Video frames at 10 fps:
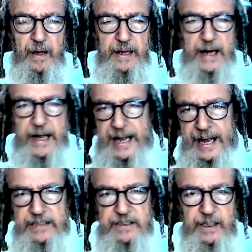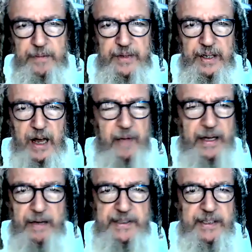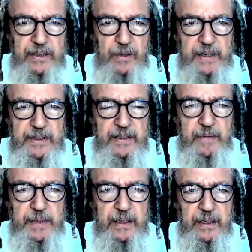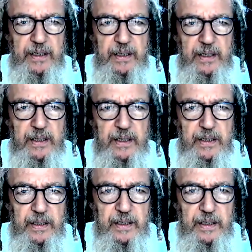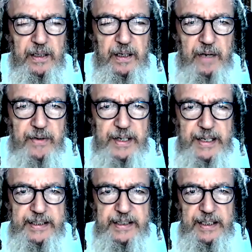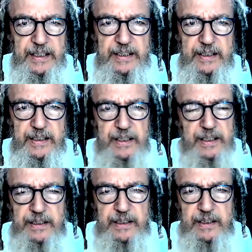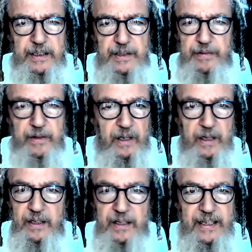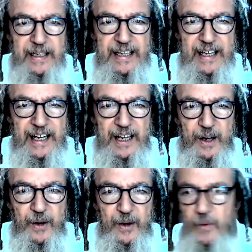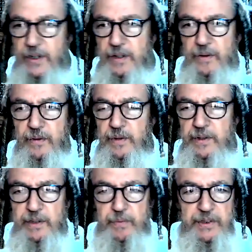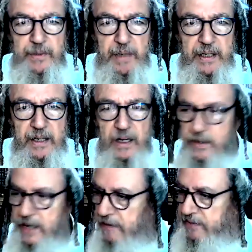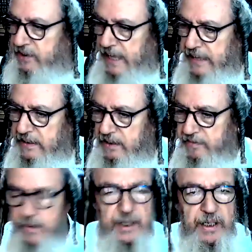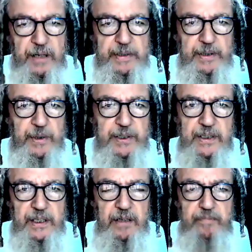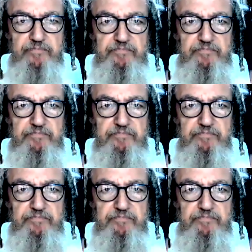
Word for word: and I ate something, I became sick to my stomach. I mean, it's it's it's what's what's what's the big deal? You have stacks of money. I mean, what's the